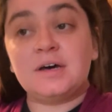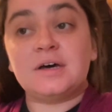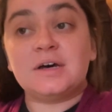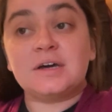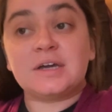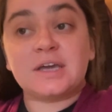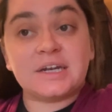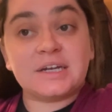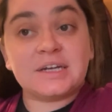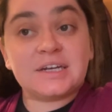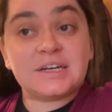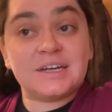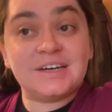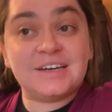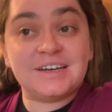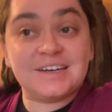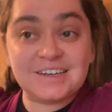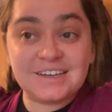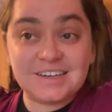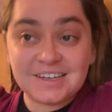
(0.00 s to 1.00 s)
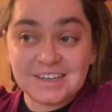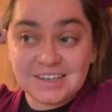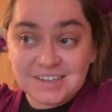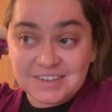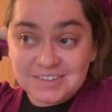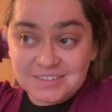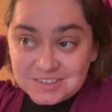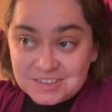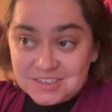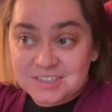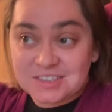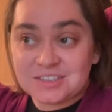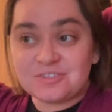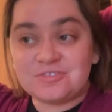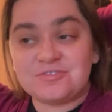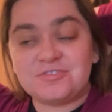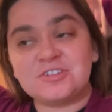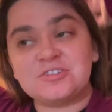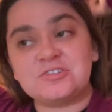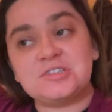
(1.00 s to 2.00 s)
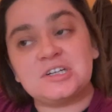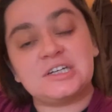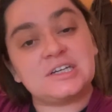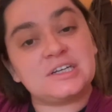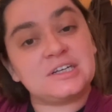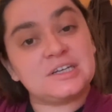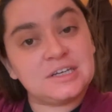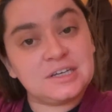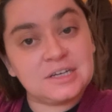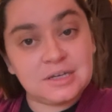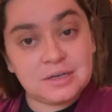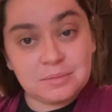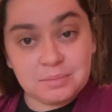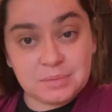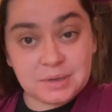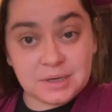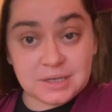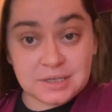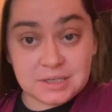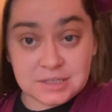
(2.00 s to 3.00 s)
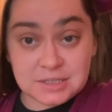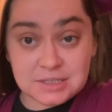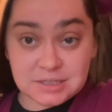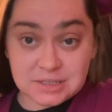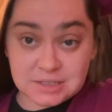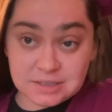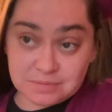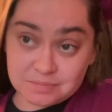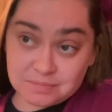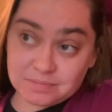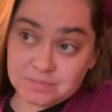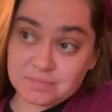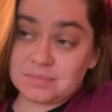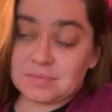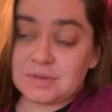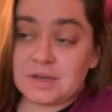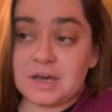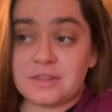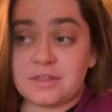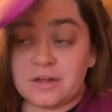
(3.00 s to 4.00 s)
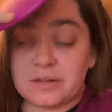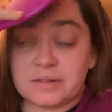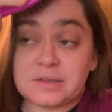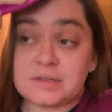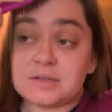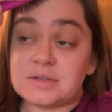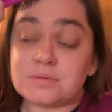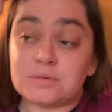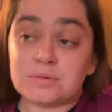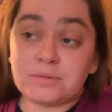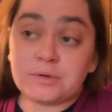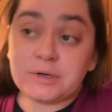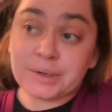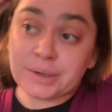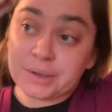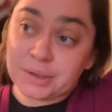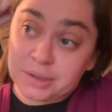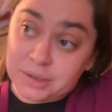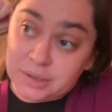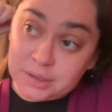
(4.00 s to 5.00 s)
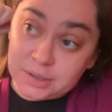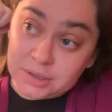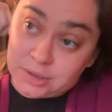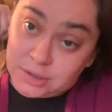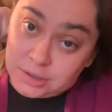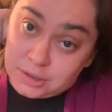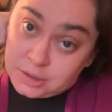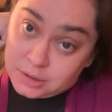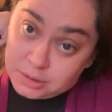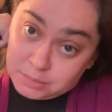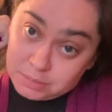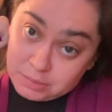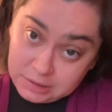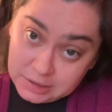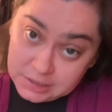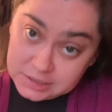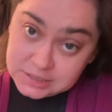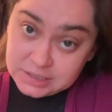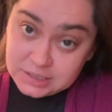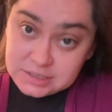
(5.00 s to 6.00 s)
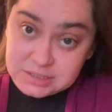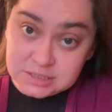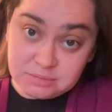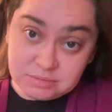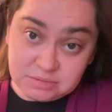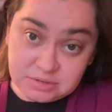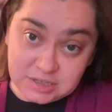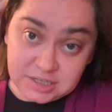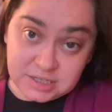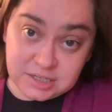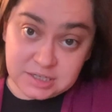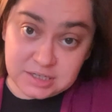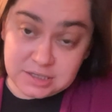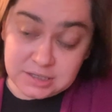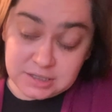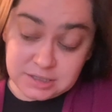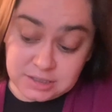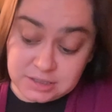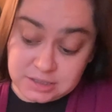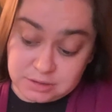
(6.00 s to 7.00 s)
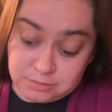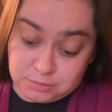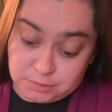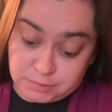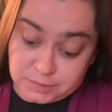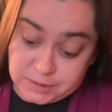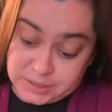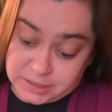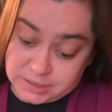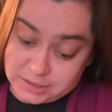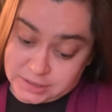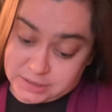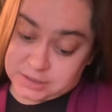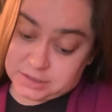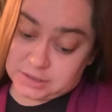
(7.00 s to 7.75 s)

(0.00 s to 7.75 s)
again, which is so frustrating because I thought that this would work, but it does not seem like it will work.